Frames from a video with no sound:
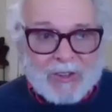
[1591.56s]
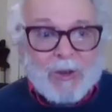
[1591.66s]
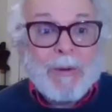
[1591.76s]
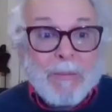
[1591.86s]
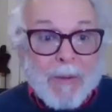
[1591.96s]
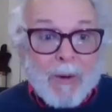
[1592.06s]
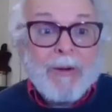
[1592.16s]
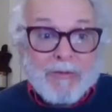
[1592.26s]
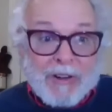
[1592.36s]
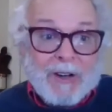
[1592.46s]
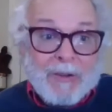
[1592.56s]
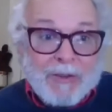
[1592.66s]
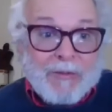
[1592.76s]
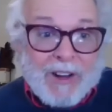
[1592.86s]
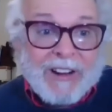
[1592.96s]
you'd be more afraid of
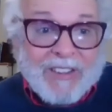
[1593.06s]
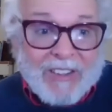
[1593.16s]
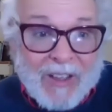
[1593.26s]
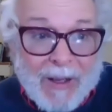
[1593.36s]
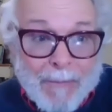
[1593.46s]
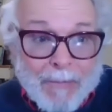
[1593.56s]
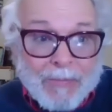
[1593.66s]
infecting them.